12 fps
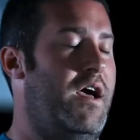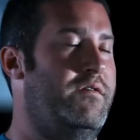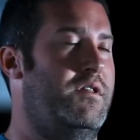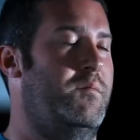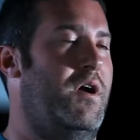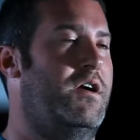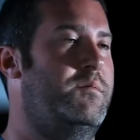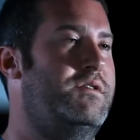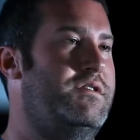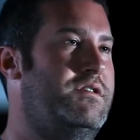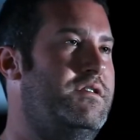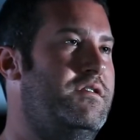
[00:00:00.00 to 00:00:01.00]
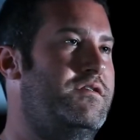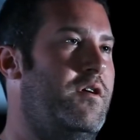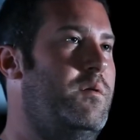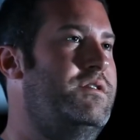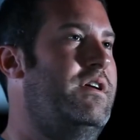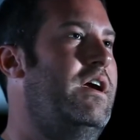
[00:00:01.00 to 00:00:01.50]
you have it in the monitor position,
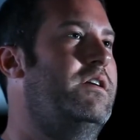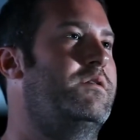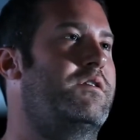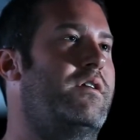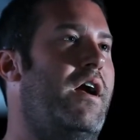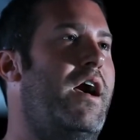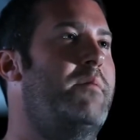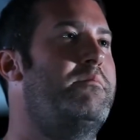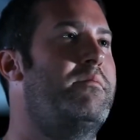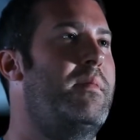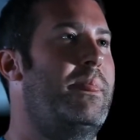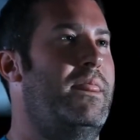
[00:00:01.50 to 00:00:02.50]
there's always a handle to grab.